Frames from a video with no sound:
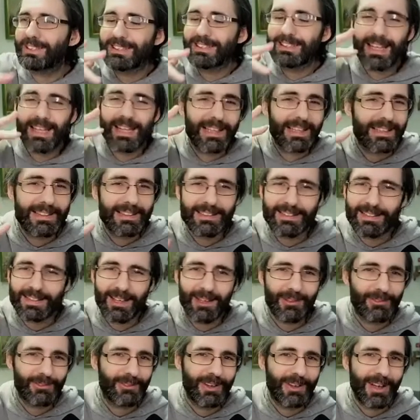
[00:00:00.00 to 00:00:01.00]
selling
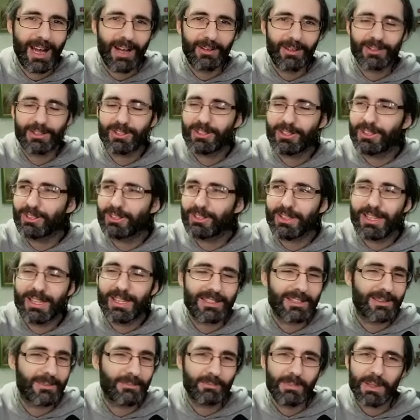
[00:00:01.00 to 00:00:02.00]
herself out just to
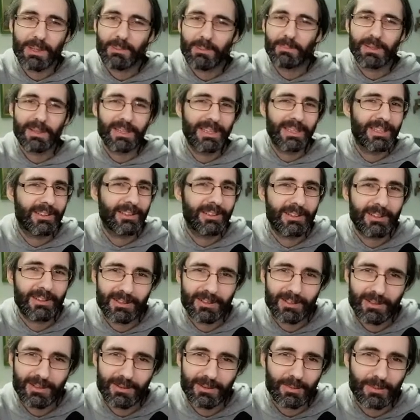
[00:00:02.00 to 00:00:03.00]
get some people in her
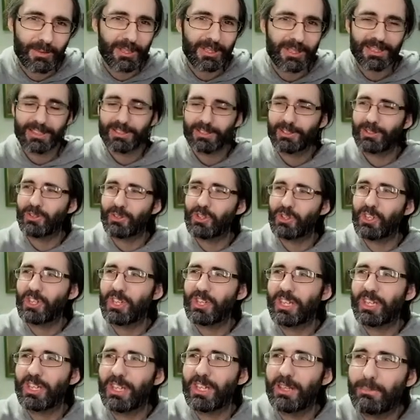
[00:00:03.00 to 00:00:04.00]
community so she
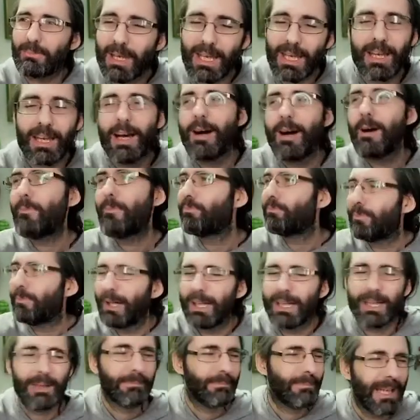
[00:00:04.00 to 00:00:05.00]
can make
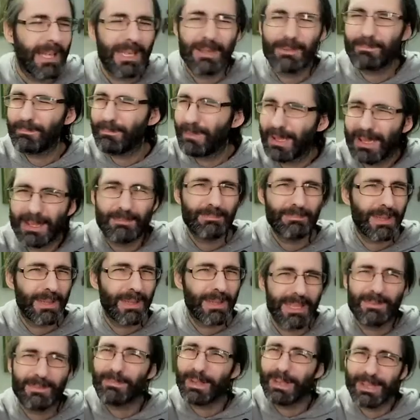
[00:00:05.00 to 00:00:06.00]
money, money, money,
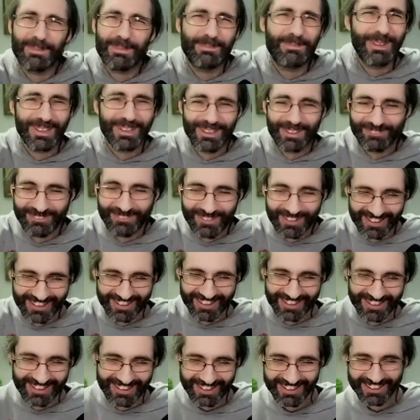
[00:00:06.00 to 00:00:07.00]
money, money, money,
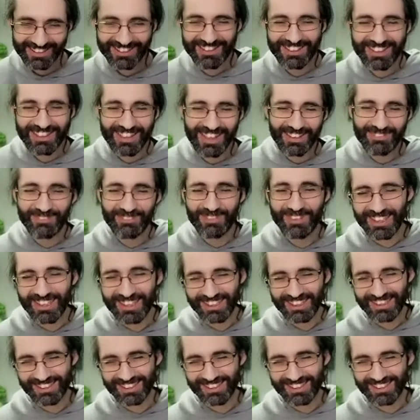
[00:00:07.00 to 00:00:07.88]
money. You get me?